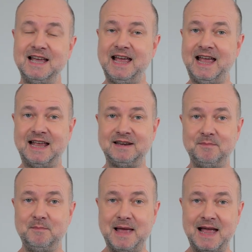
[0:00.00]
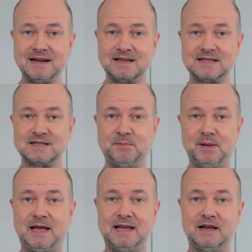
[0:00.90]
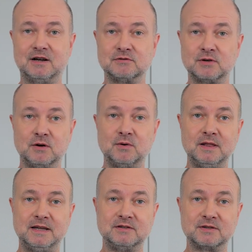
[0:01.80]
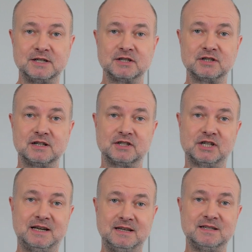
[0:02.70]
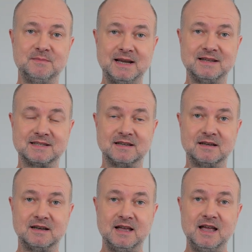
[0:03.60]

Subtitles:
and magnets play a role in traditional Chinese medicine.